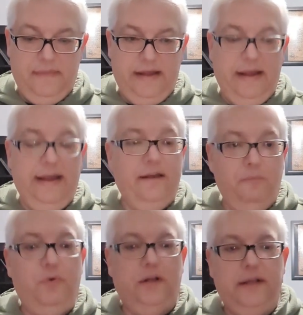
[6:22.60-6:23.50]

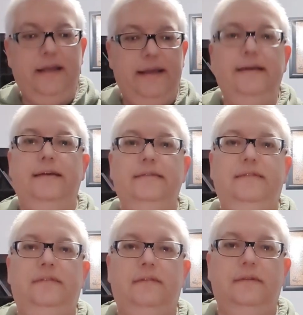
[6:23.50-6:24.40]
It really
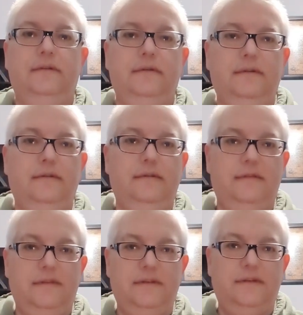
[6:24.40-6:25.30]
is
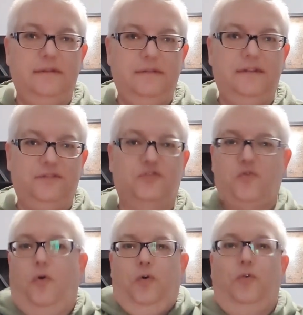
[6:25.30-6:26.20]
the
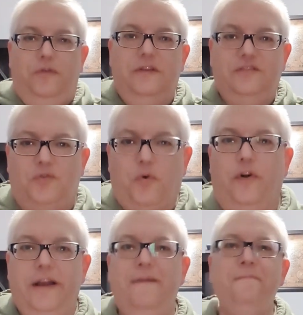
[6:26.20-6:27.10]
scroll, the
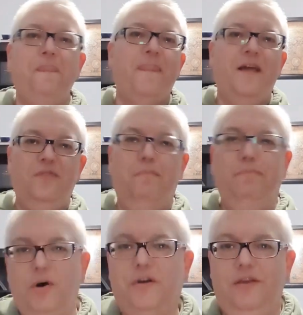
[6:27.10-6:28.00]
story, the
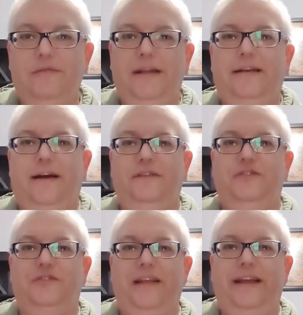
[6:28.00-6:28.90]
book you need to
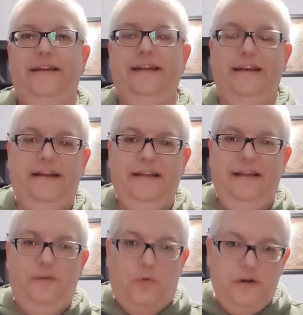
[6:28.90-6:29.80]
understand
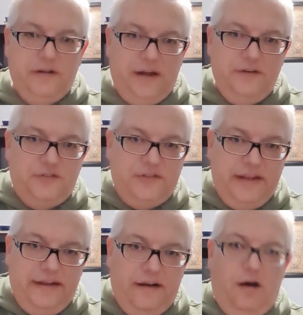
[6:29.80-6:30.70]
in order to
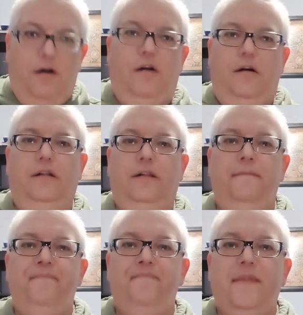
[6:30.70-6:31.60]
understand all
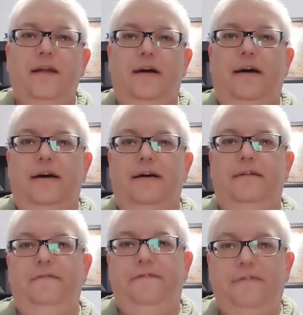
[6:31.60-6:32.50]

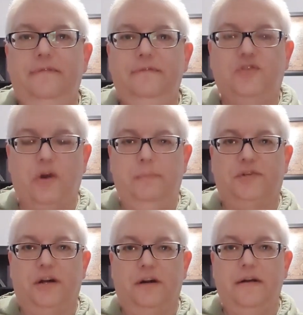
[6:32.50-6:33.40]
of
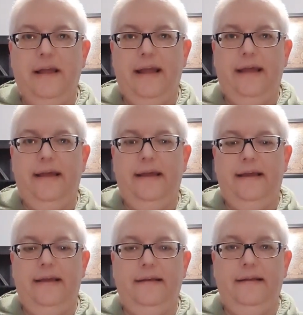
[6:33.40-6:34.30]
Scripture.
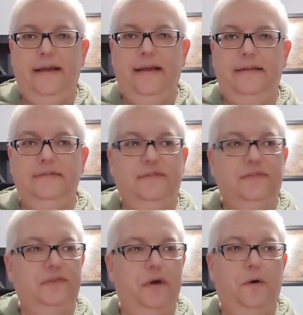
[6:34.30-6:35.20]
And
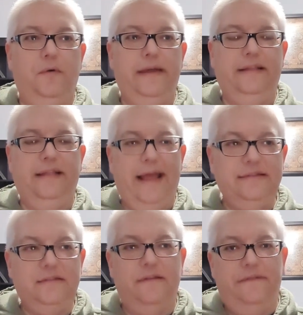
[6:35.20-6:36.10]
so it
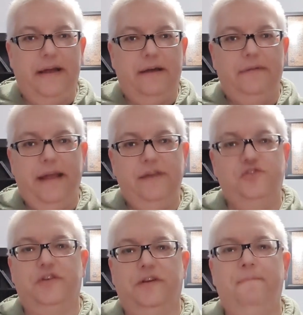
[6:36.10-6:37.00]
lays the
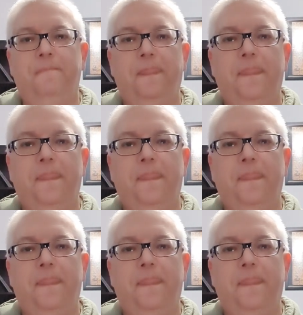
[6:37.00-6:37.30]
foundation